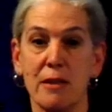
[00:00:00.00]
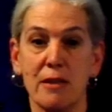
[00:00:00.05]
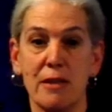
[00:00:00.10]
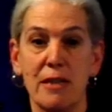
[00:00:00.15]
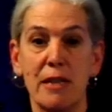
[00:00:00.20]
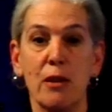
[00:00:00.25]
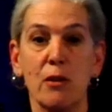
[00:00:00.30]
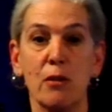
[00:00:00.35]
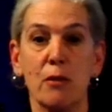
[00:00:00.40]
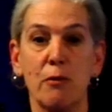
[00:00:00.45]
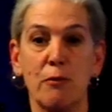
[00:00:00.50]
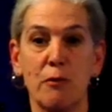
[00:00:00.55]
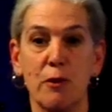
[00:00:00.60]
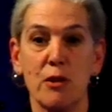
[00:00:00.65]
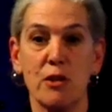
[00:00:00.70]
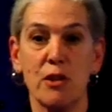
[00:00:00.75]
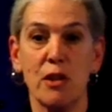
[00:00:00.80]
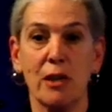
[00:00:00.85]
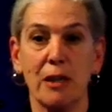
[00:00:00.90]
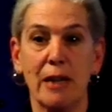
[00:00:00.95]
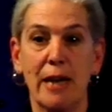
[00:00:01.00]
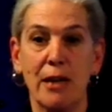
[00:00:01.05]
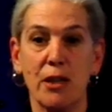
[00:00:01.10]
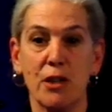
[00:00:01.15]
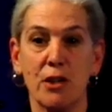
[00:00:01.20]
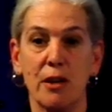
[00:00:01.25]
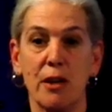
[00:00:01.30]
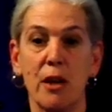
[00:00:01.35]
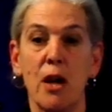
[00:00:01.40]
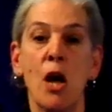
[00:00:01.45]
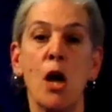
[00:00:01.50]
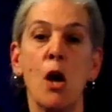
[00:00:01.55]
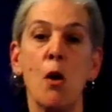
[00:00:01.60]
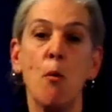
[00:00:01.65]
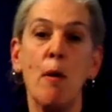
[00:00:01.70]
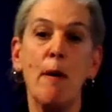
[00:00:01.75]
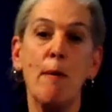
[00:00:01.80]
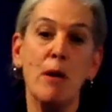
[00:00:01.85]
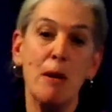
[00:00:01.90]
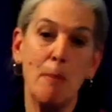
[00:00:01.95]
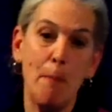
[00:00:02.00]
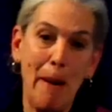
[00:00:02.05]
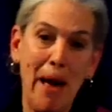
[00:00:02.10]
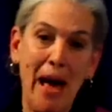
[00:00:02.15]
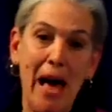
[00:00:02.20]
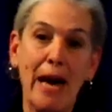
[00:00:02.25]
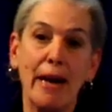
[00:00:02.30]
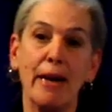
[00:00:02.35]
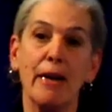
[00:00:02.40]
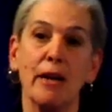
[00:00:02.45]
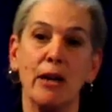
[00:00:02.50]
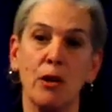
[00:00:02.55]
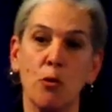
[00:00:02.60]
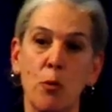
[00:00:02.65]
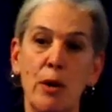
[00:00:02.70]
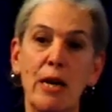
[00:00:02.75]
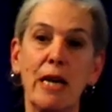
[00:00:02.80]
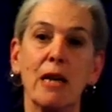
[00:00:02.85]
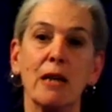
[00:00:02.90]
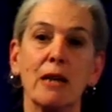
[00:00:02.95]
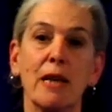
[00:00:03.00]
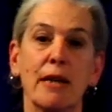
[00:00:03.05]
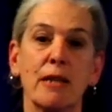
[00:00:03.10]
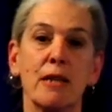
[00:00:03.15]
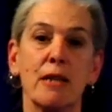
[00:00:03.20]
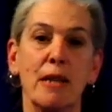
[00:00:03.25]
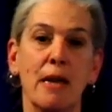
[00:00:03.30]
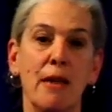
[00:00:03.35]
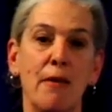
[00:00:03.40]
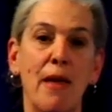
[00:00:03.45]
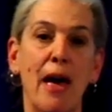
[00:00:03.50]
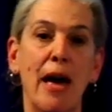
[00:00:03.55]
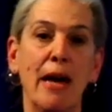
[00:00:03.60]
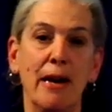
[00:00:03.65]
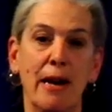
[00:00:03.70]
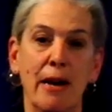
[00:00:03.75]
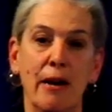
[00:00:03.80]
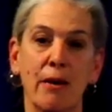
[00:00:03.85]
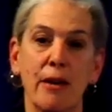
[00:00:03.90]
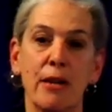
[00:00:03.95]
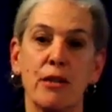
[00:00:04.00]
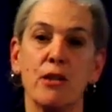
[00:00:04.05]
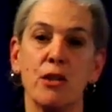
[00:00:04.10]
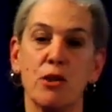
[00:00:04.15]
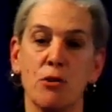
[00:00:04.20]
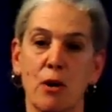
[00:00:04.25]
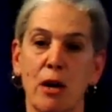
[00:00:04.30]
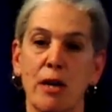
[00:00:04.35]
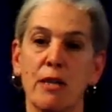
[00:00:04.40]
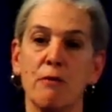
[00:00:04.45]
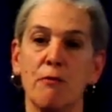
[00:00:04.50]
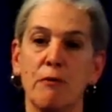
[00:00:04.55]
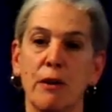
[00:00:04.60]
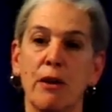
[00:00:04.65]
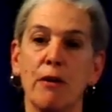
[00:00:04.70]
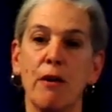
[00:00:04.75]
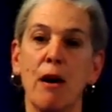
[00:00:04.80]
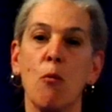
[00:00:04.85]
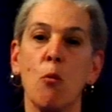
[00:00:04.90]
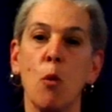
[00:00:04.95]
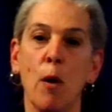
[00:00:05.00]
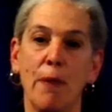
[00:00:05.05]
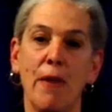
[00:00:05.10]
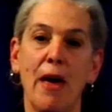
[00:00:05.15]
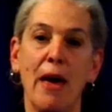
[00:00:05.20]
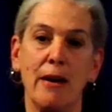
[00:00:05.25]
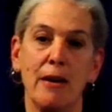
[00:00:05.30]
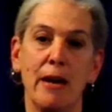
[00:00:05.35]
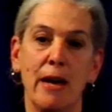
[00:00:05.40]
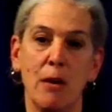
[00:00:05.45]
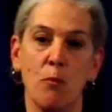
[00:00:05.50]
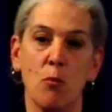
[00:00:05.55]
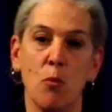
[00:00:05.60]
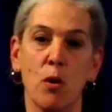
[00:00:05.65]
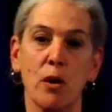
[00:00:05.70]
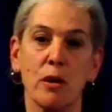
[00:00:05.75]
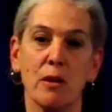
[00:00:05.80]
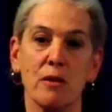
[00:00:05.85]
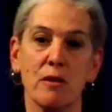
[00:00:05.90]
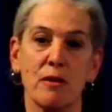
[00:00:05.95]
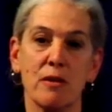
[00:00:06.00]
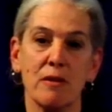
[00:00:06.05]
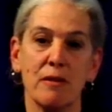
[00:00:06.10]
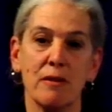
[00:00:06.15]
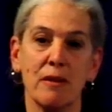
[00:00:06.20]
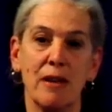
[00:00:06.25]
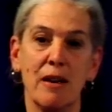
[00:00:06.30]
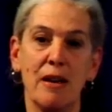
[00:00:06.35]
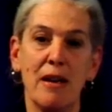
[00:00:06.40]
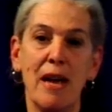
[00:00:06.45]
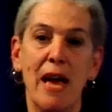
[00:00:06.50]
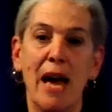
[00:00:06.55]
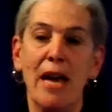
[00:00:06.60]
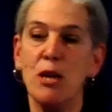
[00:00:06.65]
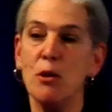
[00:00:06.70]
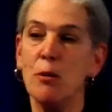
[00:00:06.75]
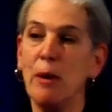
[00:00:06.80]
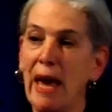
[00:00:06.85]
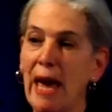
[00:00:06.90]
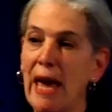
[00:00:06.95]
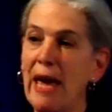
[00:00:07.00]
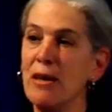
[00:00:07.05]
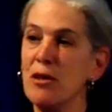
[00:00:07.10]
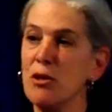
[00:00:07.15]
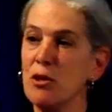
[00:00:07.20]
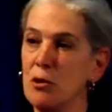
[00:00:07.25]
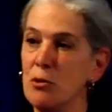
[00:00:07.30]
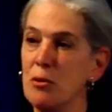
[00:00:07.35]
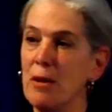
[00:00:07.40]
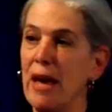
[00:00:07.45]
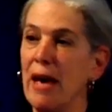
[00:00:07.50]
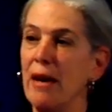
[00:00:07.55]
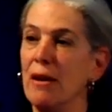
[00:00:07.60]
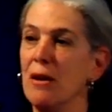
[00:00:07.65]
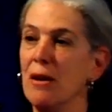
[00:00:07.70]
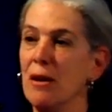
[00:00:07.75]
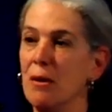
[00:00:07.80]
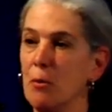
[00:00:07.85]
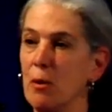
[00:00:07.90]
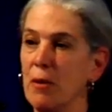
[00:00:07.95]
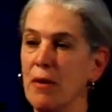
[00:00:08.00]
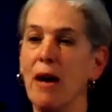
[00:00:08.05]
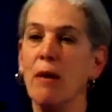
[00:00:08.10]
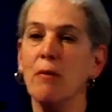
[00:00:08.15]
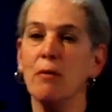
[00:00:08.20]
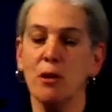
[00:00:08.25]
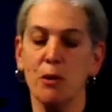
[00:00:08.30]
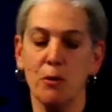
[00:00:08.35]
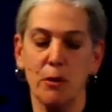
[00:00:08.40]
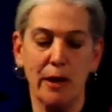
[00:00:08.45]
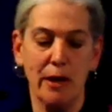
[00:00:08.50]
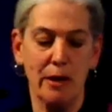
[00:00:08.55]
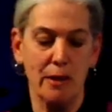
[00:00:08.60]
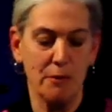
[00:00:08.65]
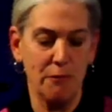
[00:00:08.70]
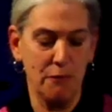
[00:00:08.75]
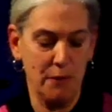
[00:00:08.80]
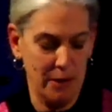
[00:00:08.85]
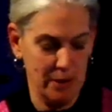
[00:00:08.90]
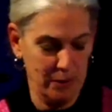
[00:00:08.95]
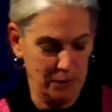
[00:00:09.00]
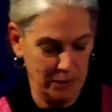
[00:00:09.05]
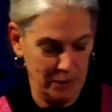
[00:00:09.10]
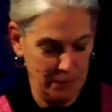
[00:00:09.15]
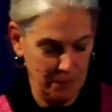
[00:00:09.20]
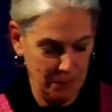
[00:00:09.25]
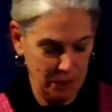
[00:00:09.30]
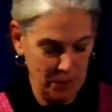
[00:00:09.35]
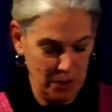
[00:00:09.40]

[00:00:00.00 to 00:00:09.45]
the single first collection. We went back and recollected in that area to try to figure out what that name was. And you can't do that without going in the field.